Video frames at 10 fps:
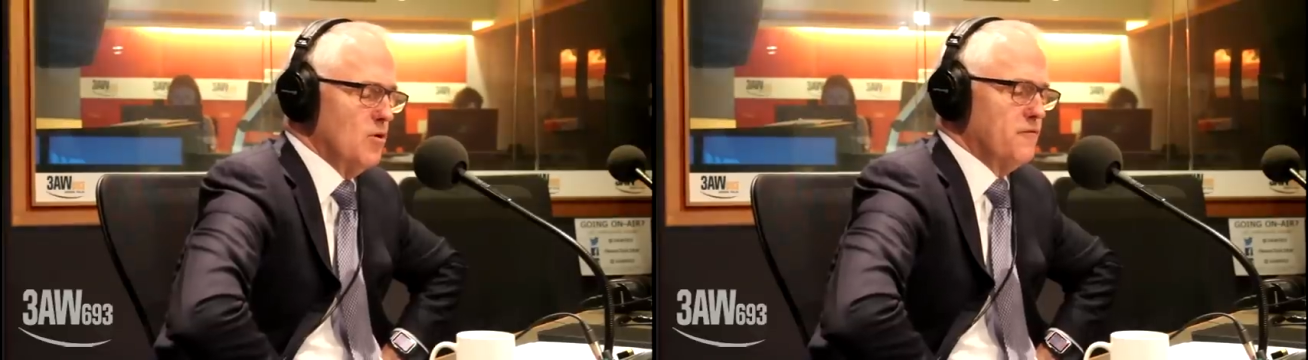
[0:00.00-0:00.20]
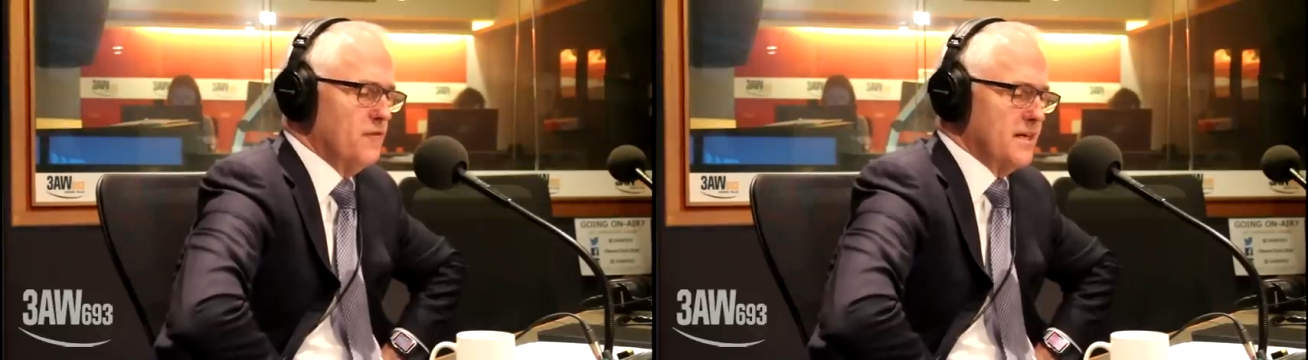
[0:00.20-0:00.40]

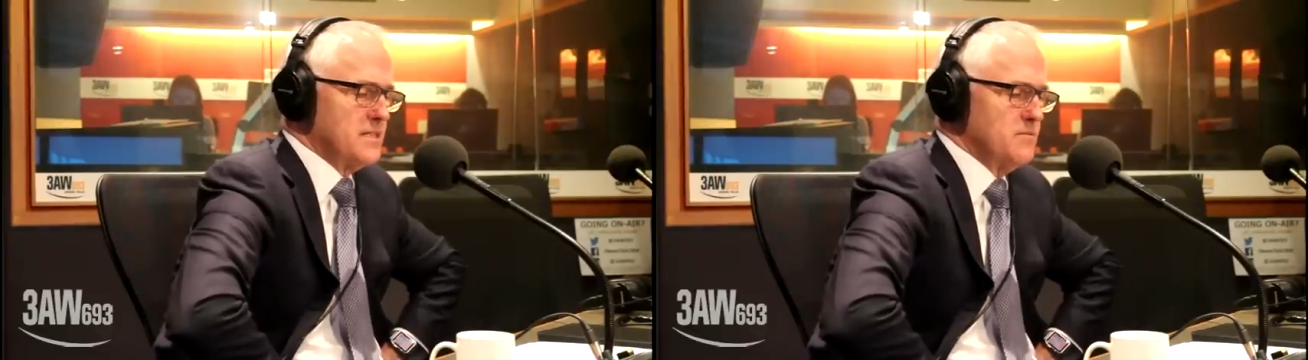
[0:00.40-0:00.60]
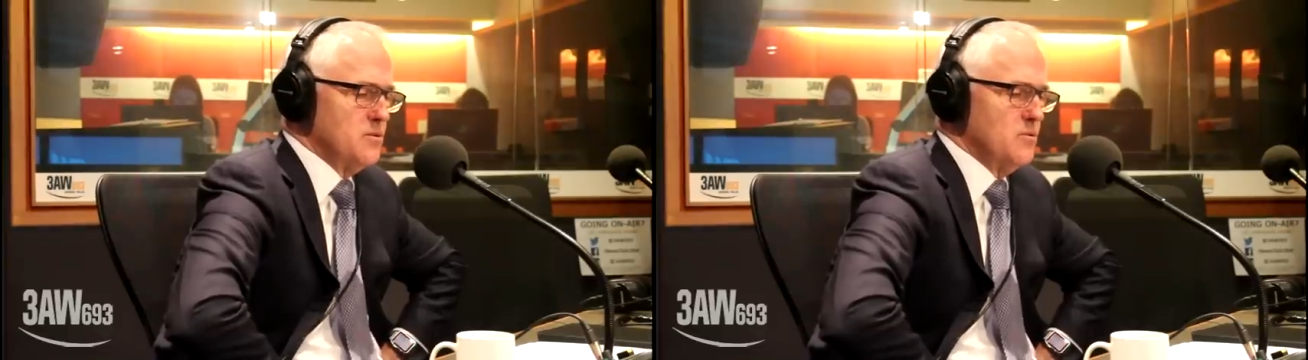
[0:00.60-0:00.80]

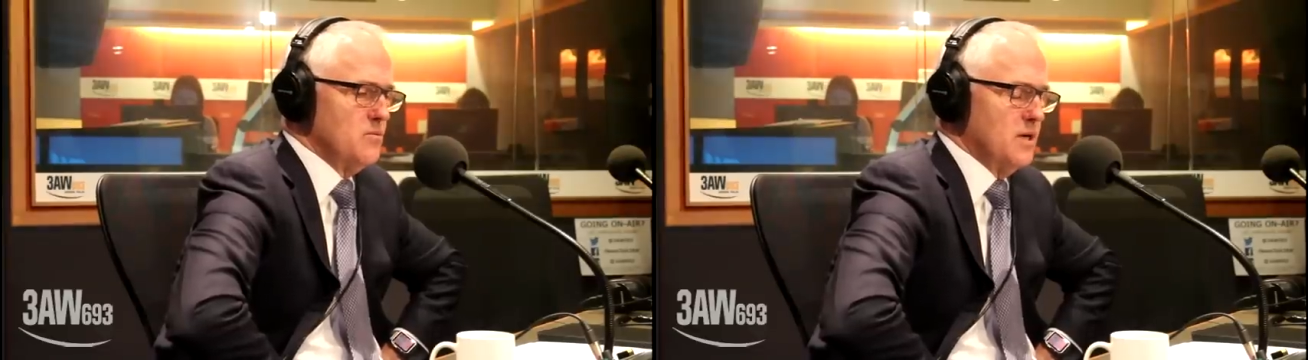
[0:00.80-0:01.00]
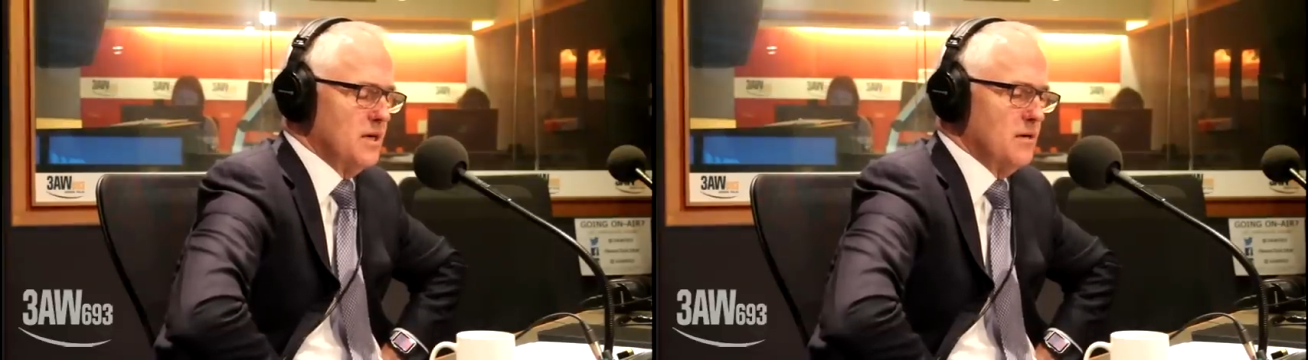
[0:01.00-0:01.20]
flexible
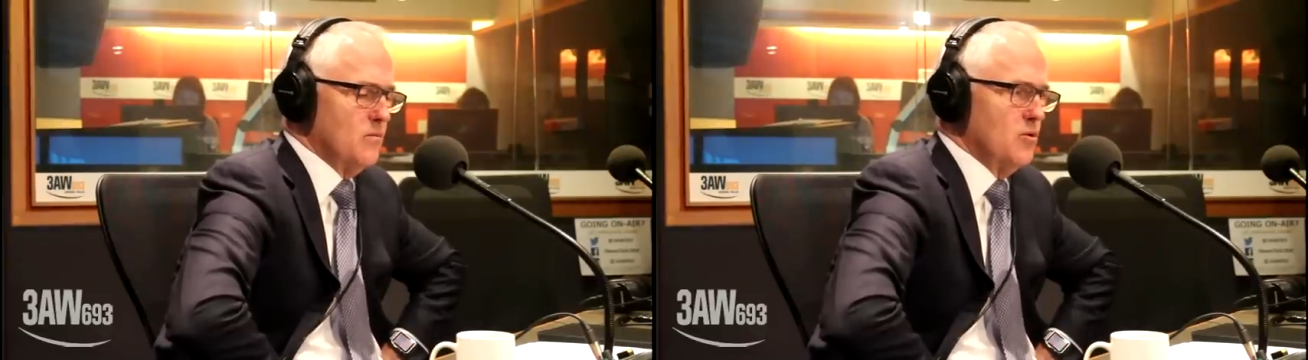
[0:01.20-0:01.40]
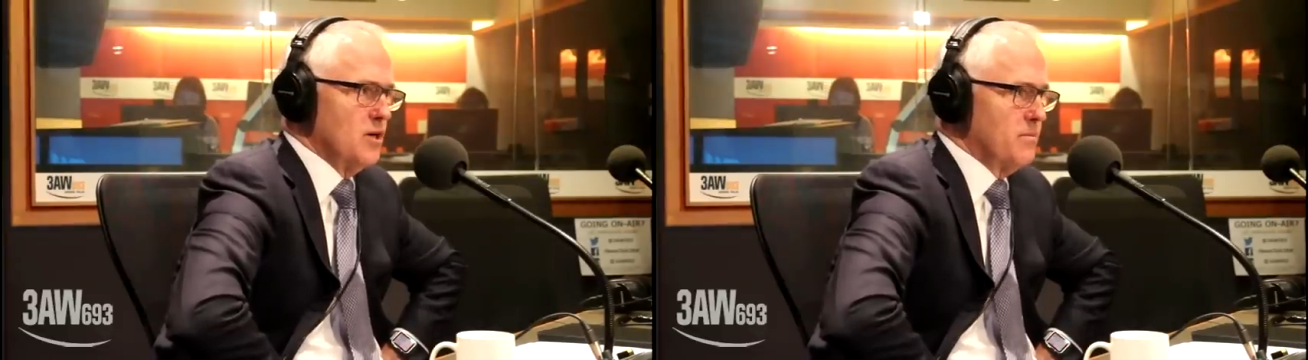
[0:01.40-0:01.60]

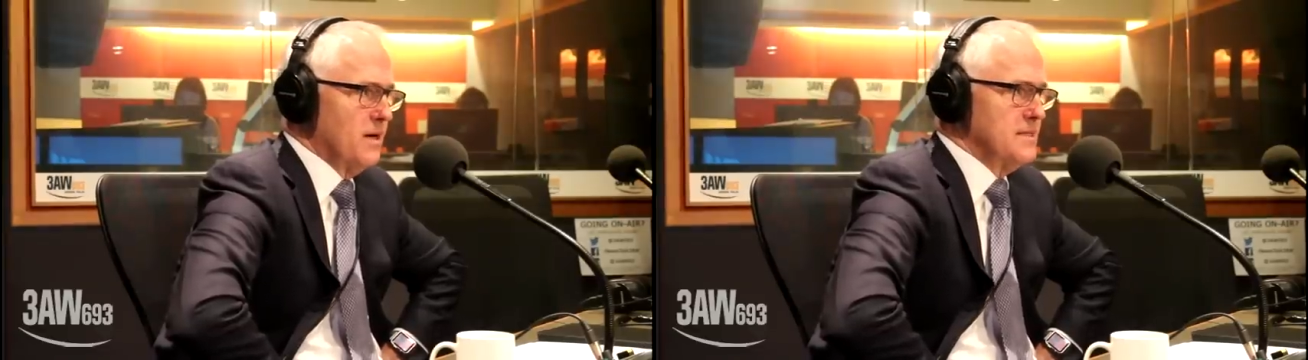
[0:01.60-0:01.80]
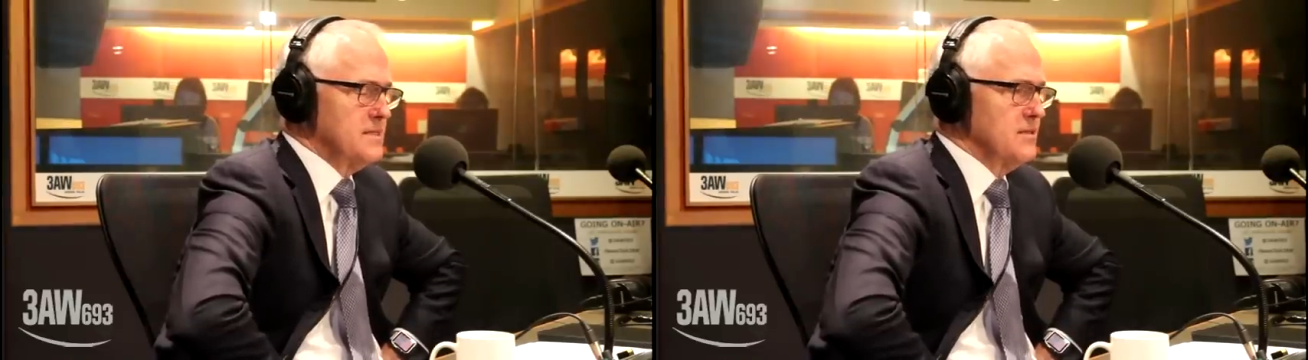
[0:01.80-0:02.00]
workplace.